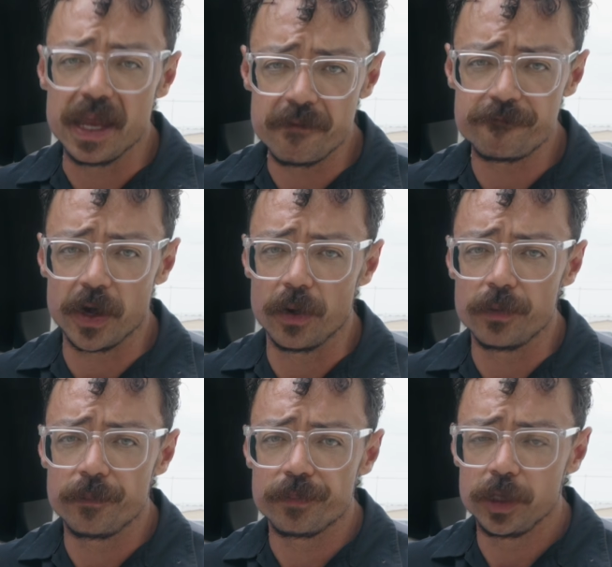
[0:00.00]

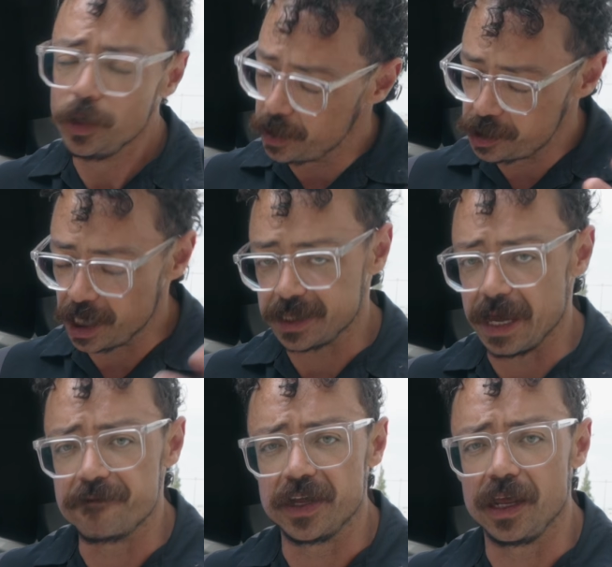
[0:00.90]
info, you can check
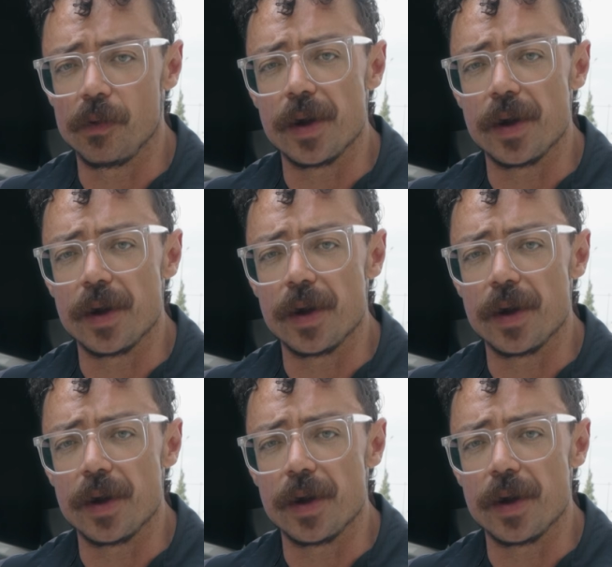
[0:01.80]
that video